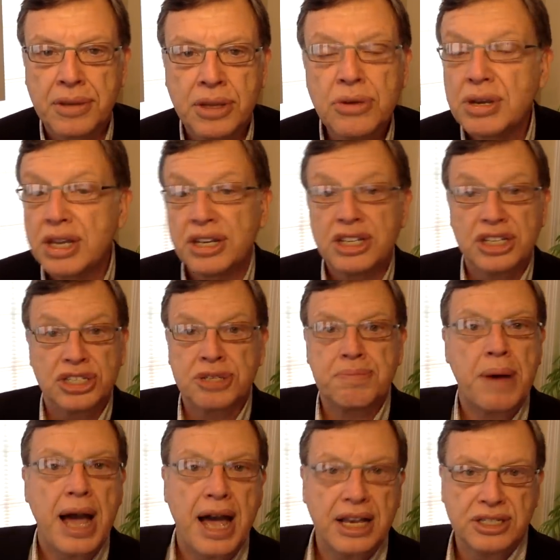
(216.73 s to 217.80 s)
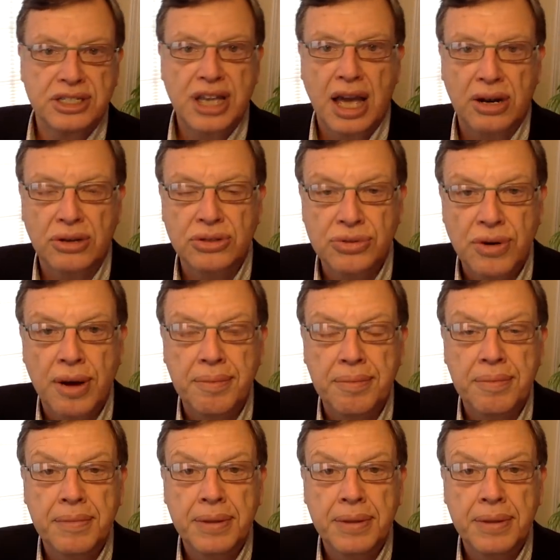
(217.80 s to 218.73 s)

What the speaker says: You can despise Donald Trump.